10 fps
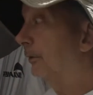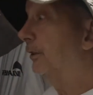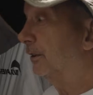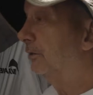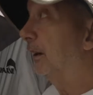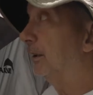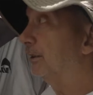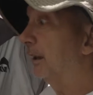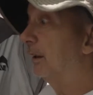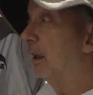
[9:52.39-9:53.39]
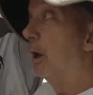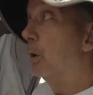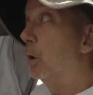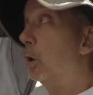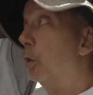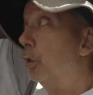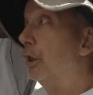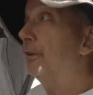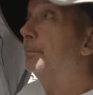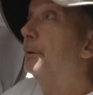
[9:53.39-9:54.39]
I'm just getting ready to say
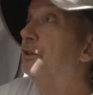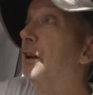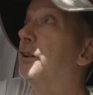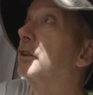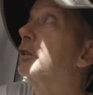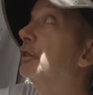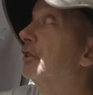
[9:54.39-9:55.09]
this particular